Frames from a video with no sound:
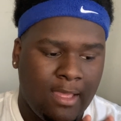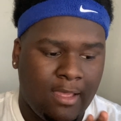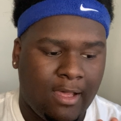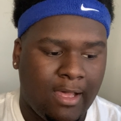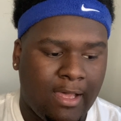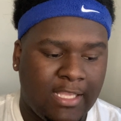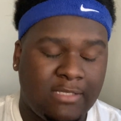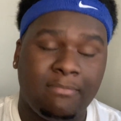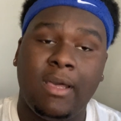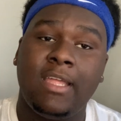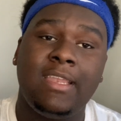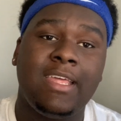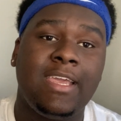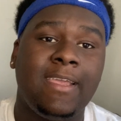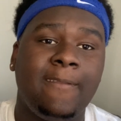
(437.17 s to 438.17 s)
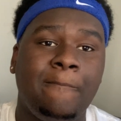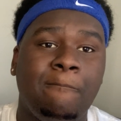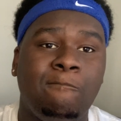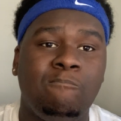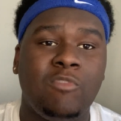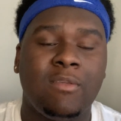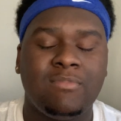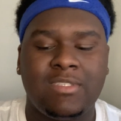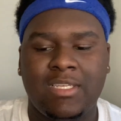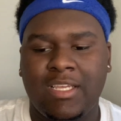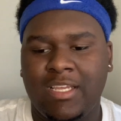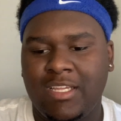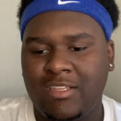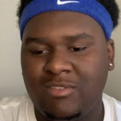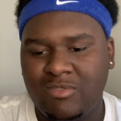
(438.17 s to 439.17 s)
It's Monday, you know what I'm
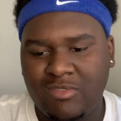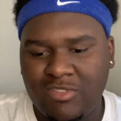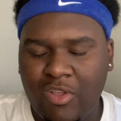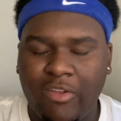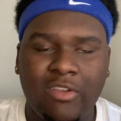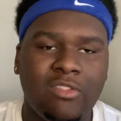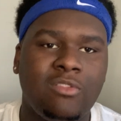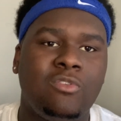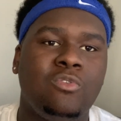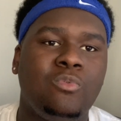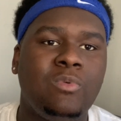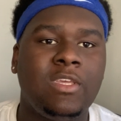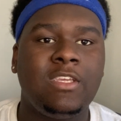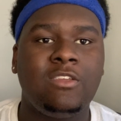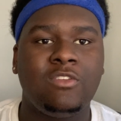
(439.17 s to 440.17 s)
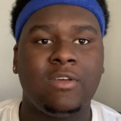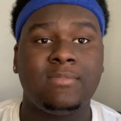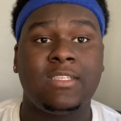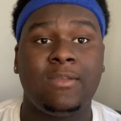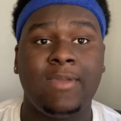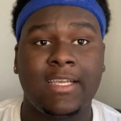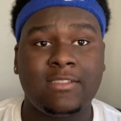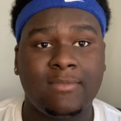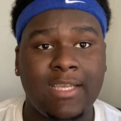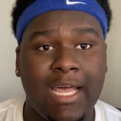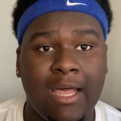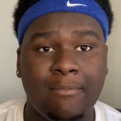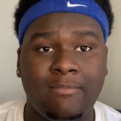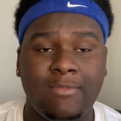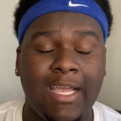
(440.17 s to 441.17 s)
saying? Start of the new week, you know what I'm
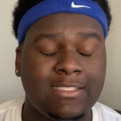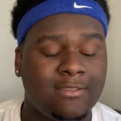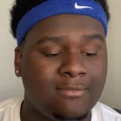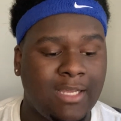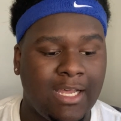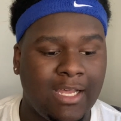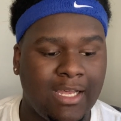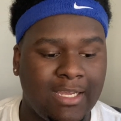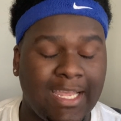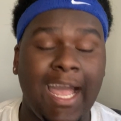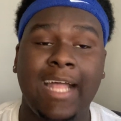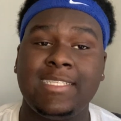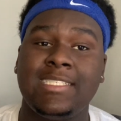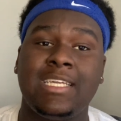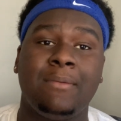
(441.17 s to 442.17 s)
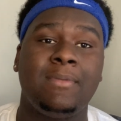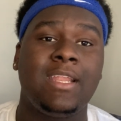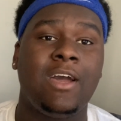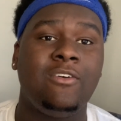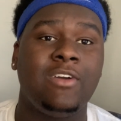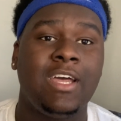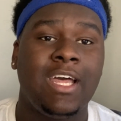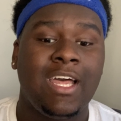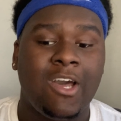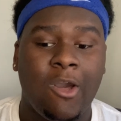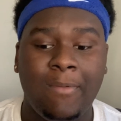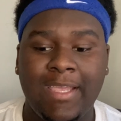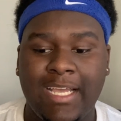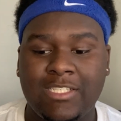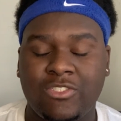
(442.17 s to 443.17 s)
saying? We got some content coming out. Hope
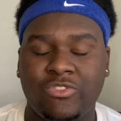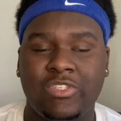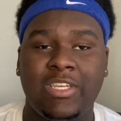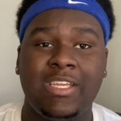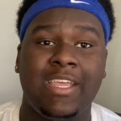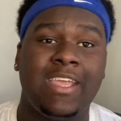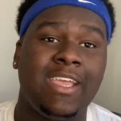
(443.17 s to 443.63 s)
you guys enjoyed.